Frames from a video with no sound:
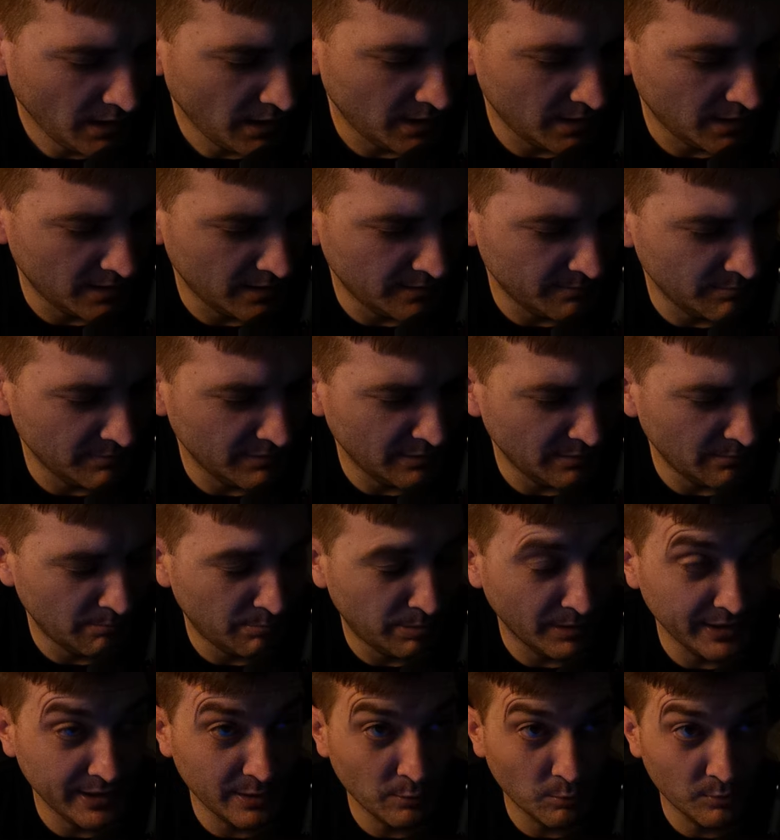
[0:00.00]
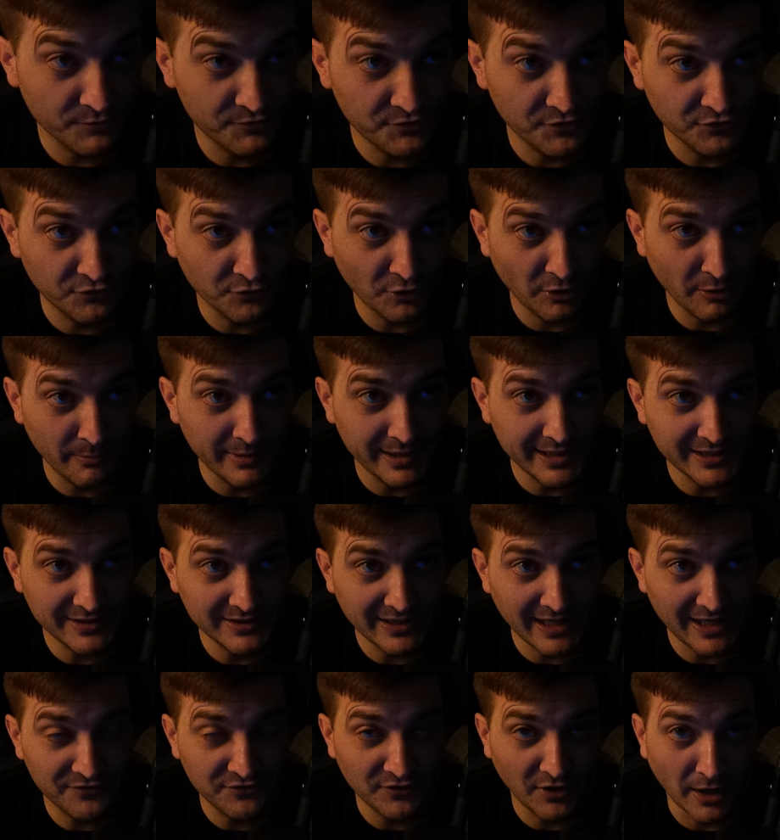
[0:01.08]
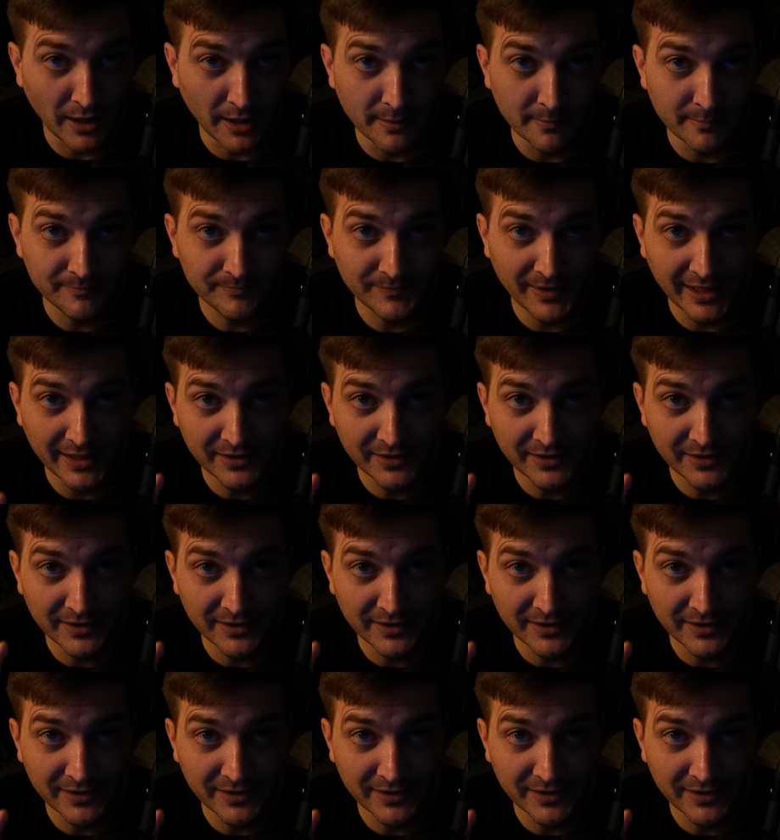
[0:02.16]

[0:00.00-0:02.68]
Um, but it was determined at that time,